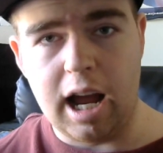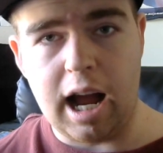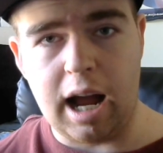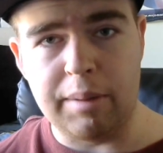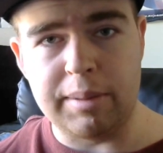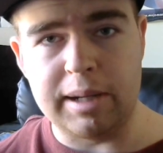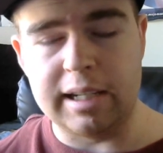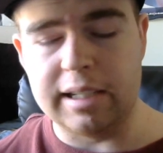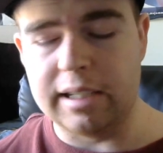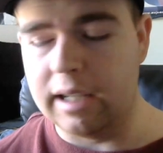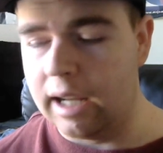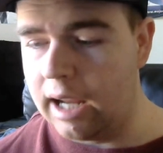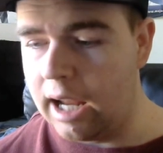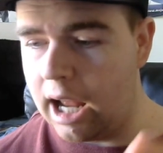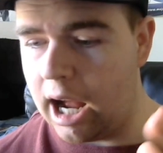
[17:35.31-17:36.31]
I mean,
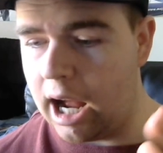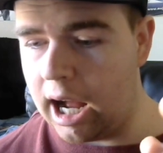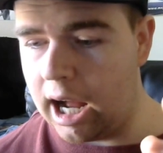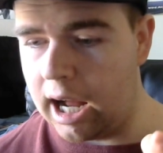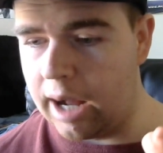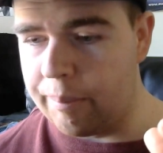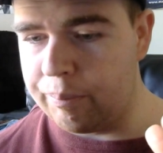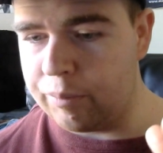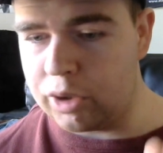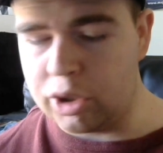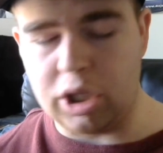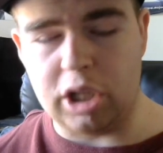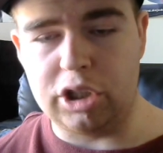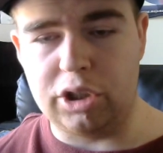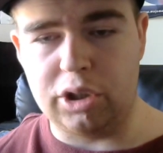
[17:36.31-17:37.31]
um,
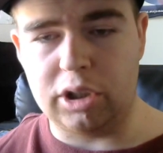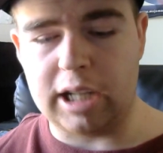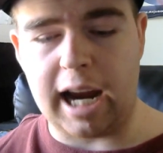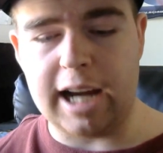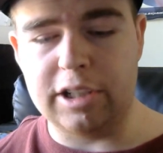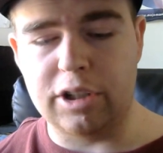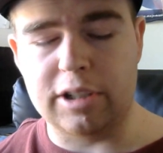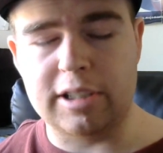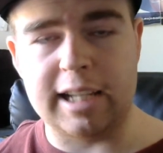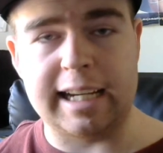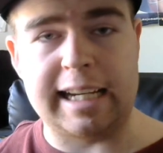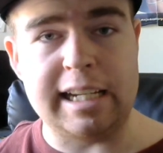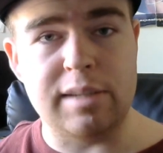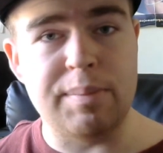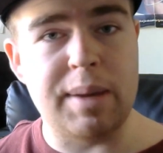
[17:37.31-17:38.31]
your guy looks like
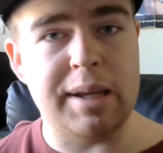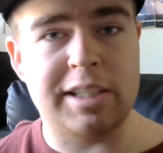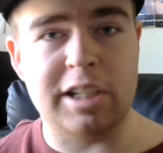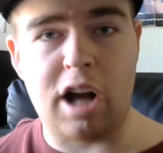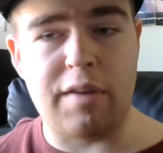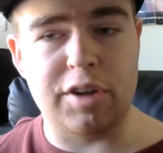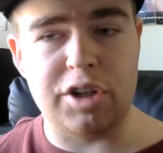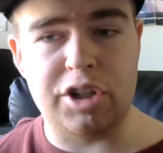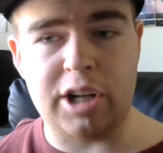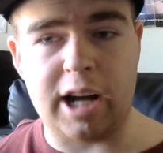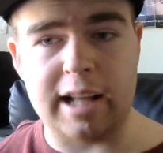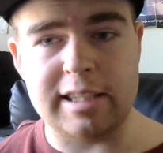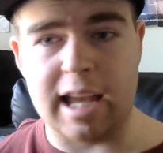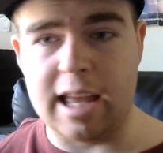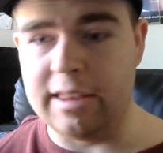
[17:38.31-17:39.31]
he's missing all the
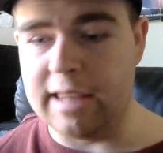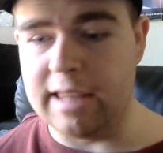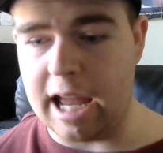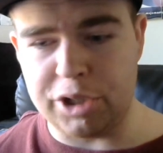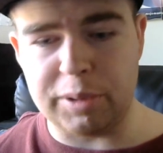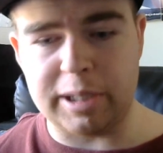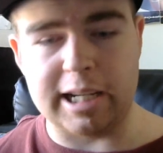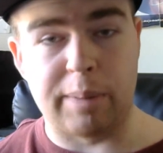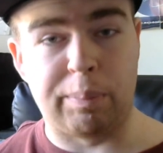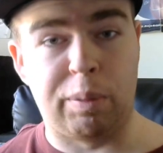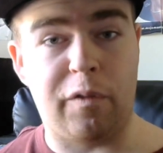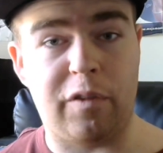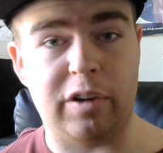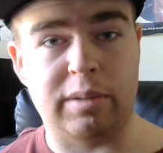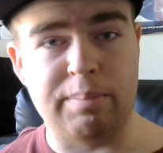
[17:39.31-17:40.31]
shots, and then you get a
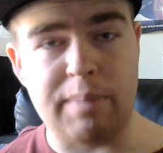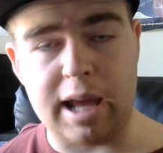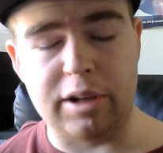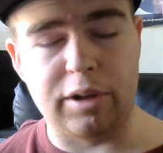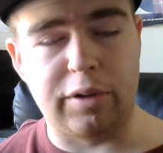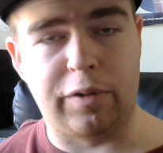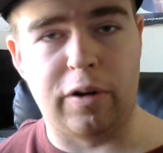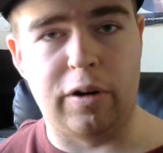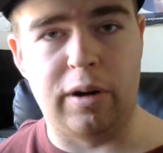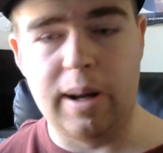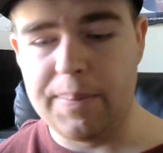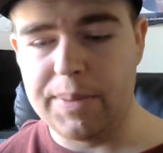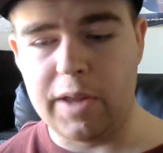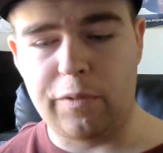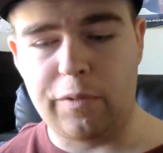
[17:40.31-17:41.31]
perfect medal for
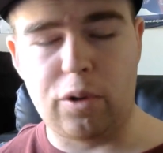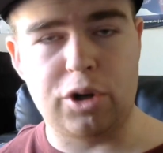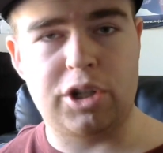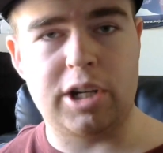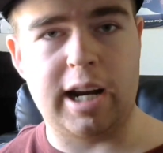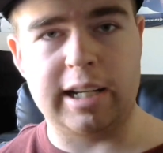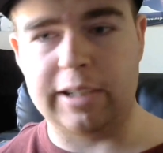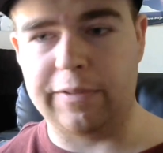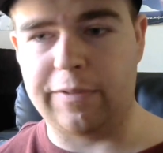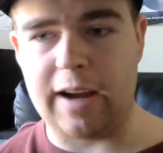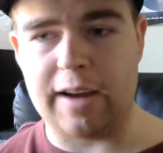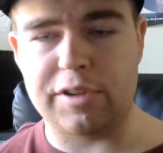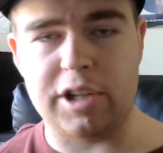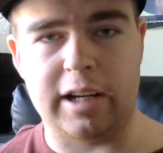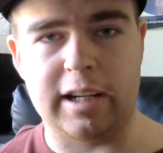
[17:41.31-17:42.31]
four-shotting,
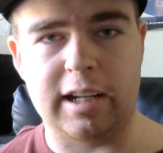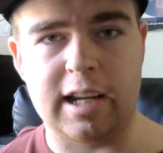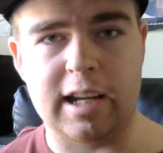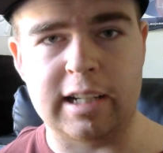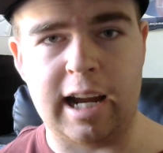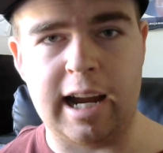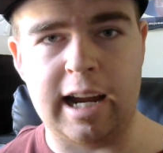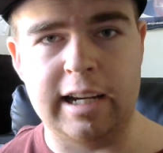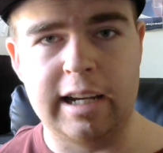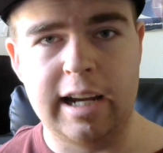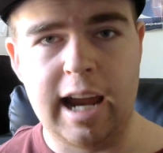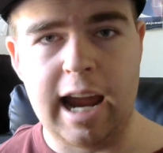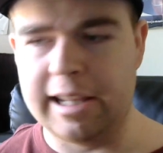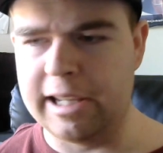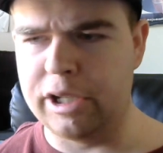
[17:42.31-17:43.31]
five-shotting a guy,
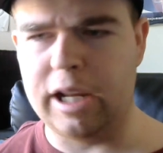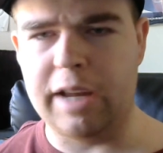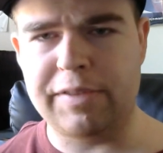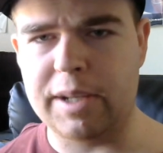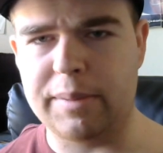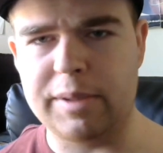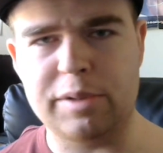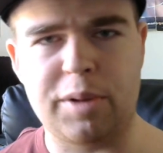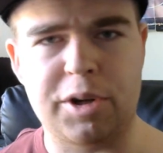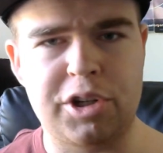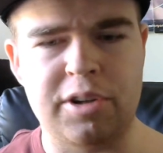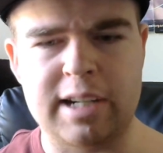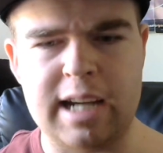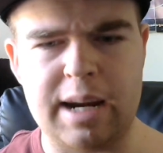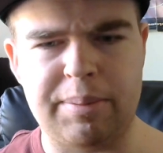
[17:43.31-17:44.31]
and then if somebody's watching
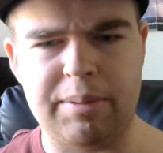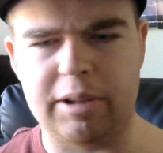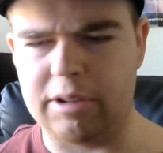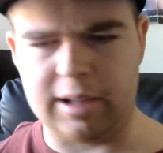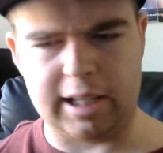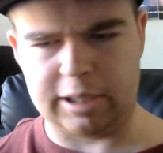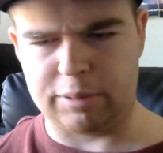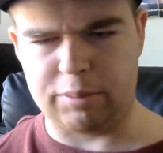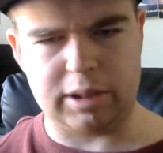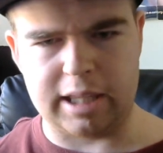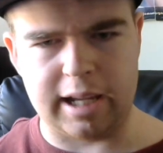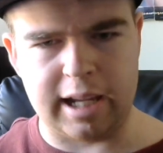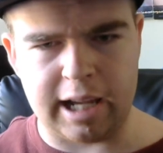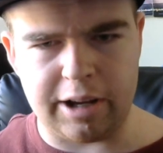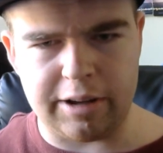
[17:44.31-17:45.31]
your gameplay, they're like, what
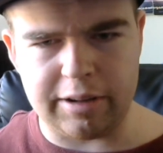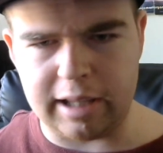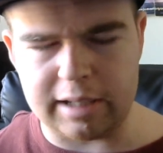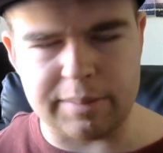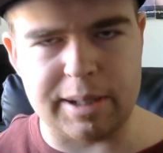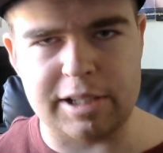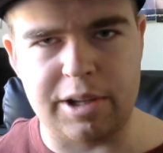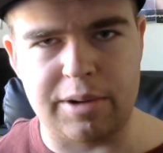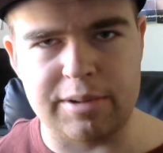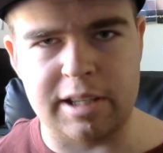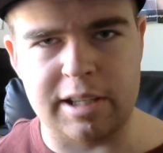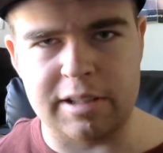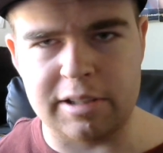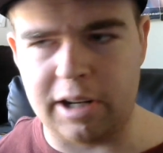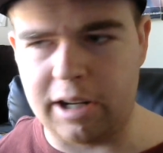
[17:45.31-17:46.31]
the hell? That makes no
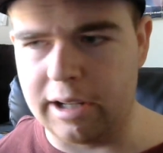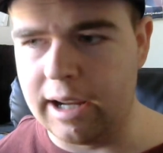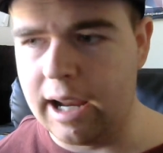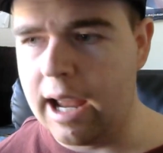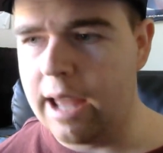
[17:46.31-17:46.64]
sense at all.